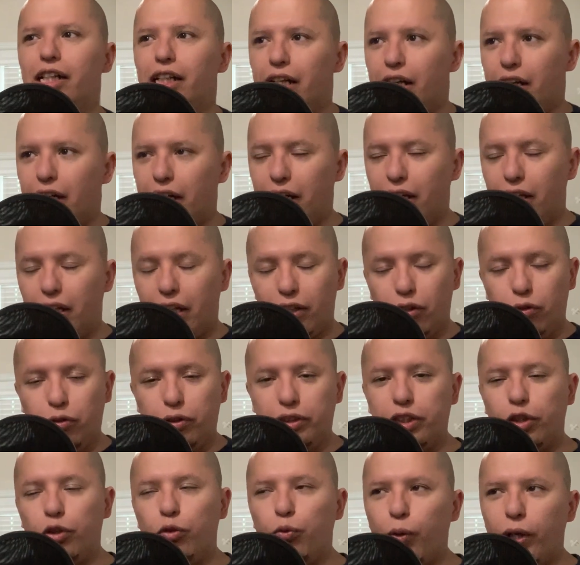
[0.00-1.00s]
uh,
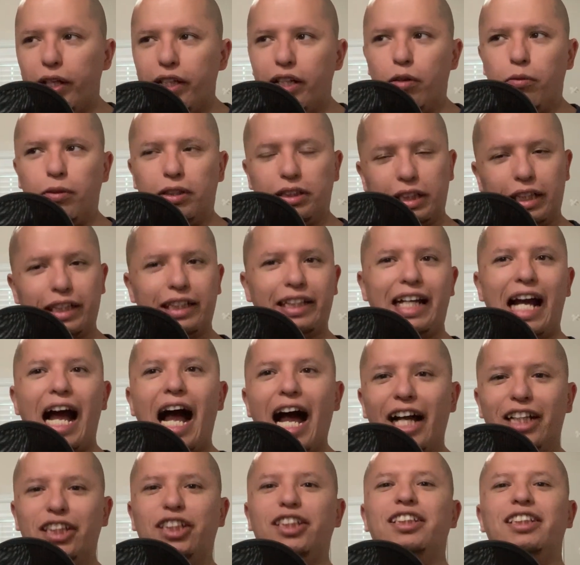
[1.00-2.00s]
losing weight, I was like,
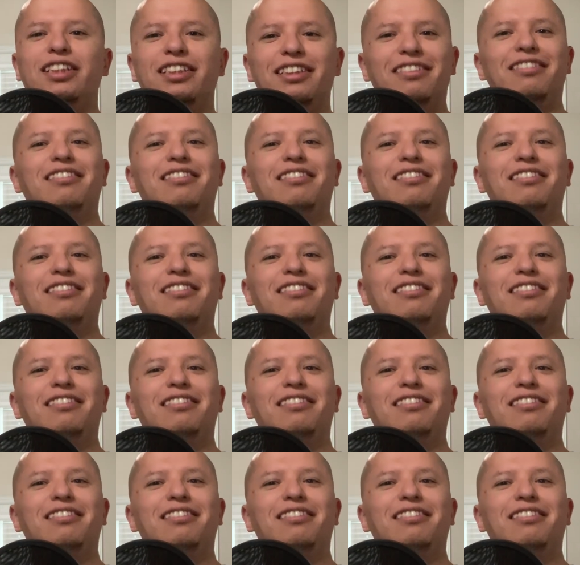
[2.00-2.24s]
gosh,